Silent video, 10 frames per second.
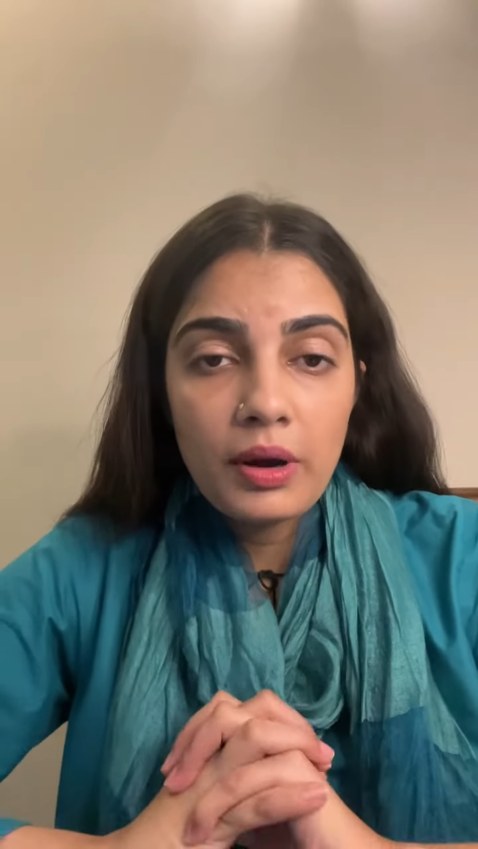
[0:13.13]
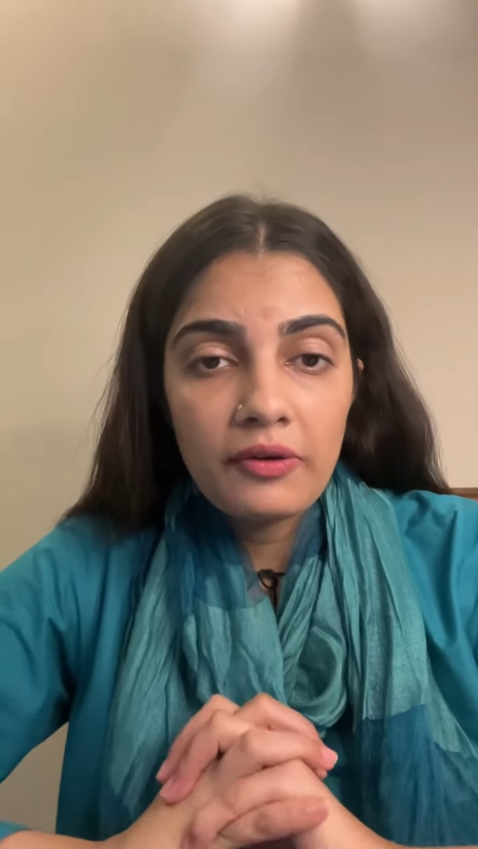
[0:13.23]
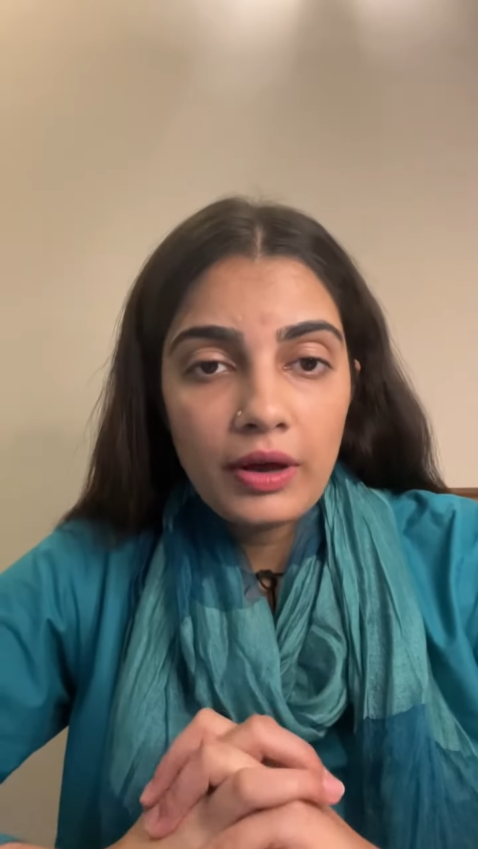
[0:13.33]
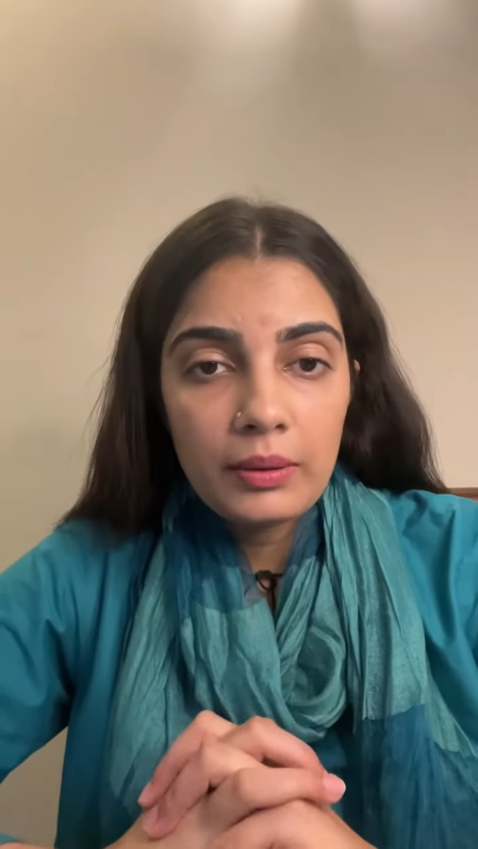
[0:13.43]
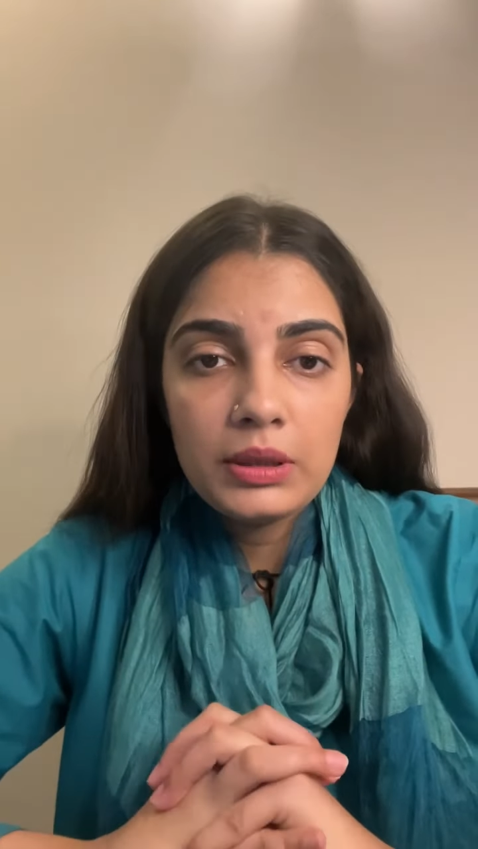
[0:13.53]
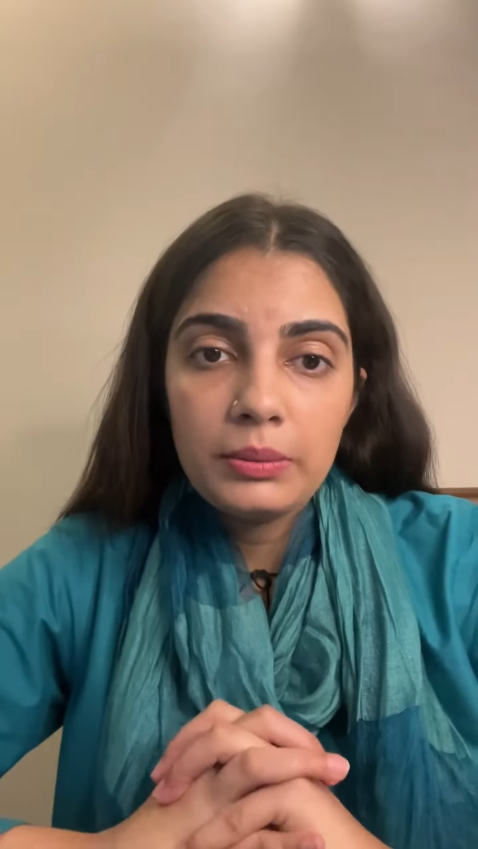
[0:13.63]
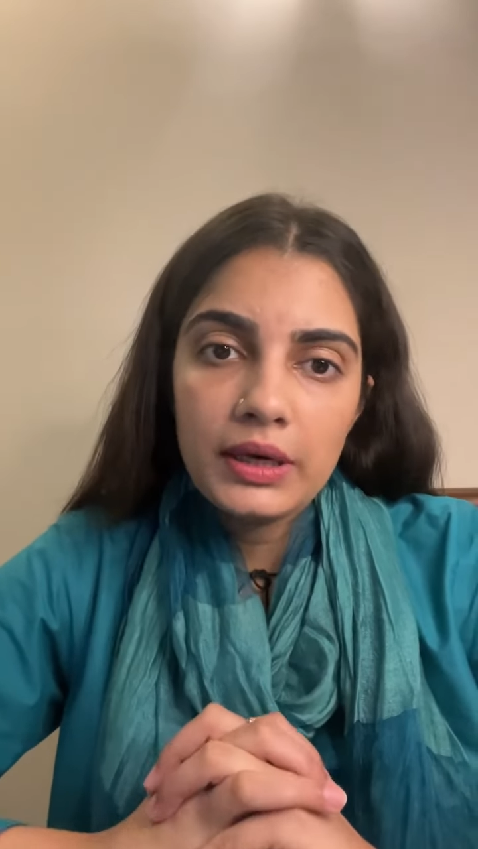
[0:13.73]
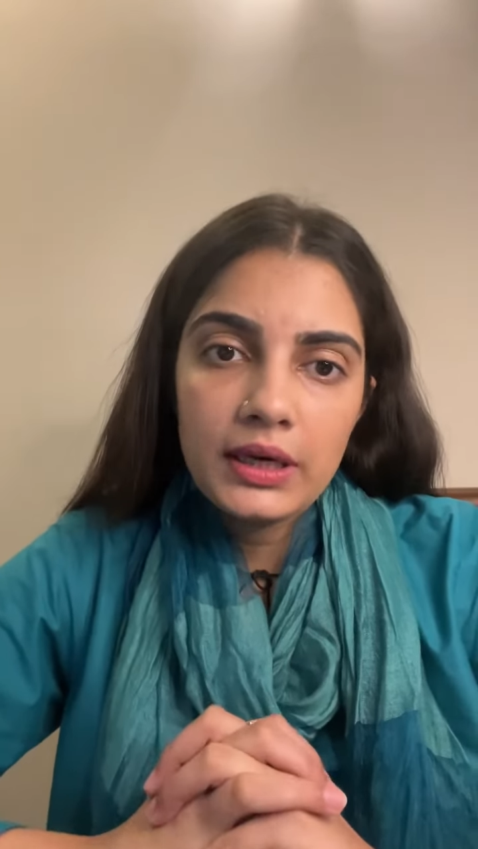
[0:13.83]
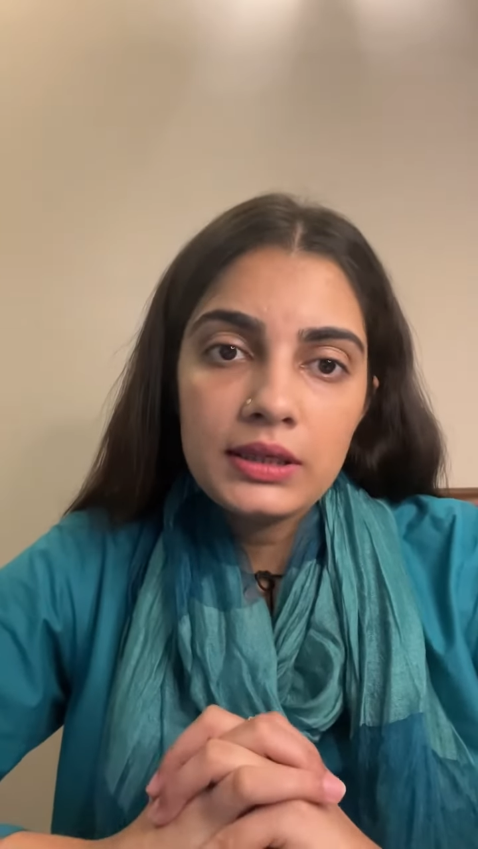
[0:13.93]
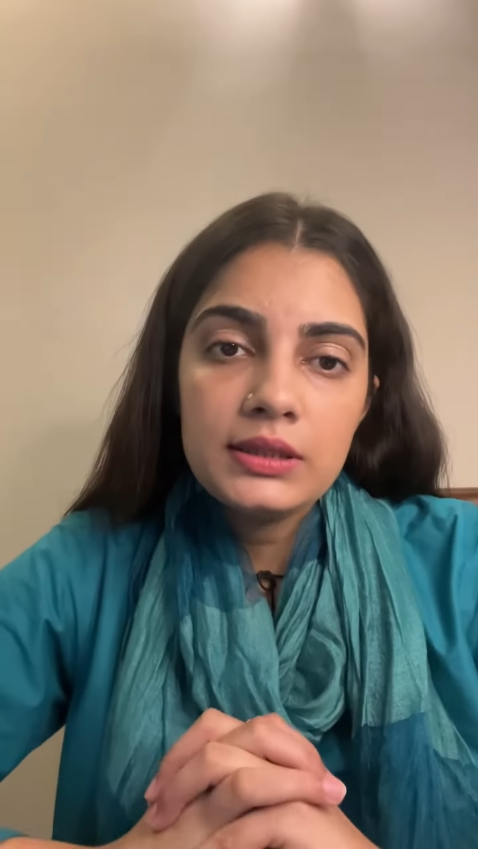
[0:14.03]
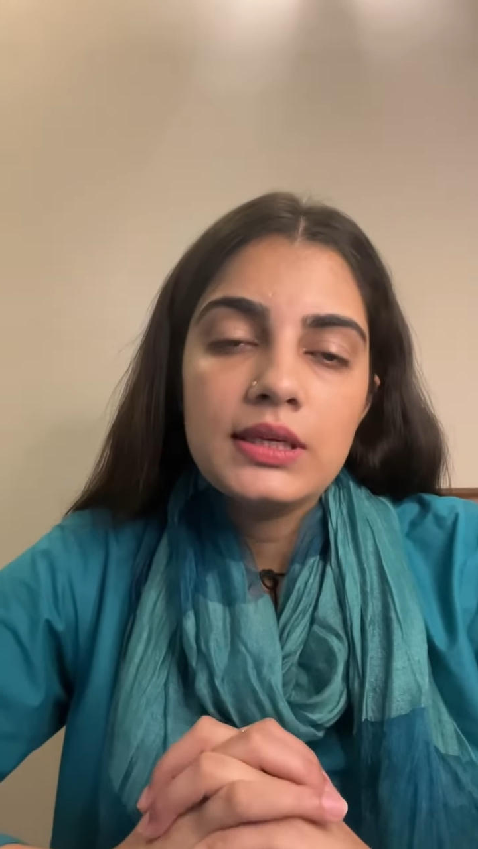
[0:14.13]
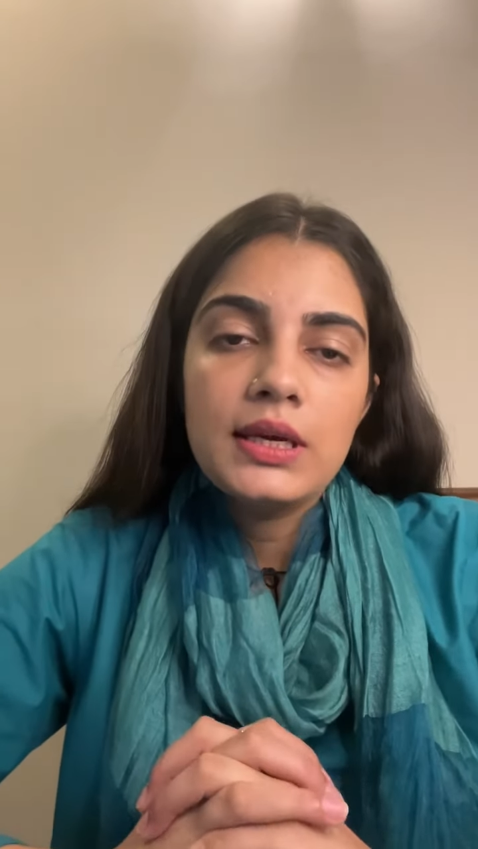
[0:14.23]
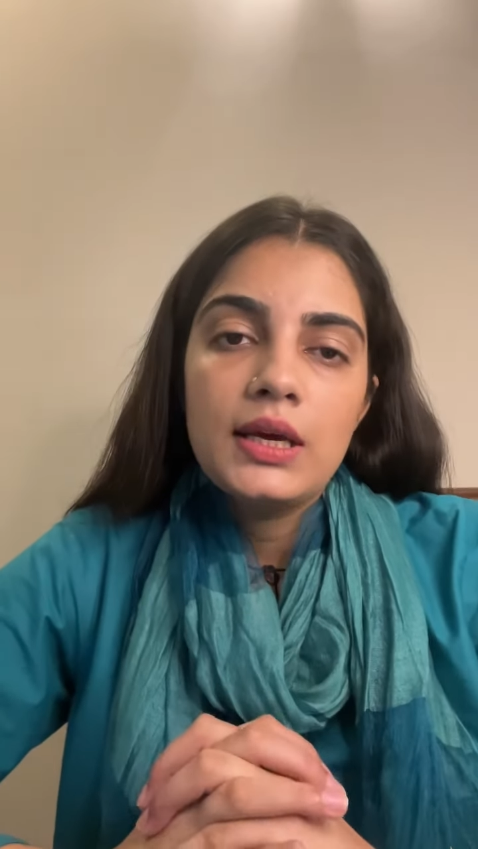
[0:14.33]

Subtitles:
my family, my kids?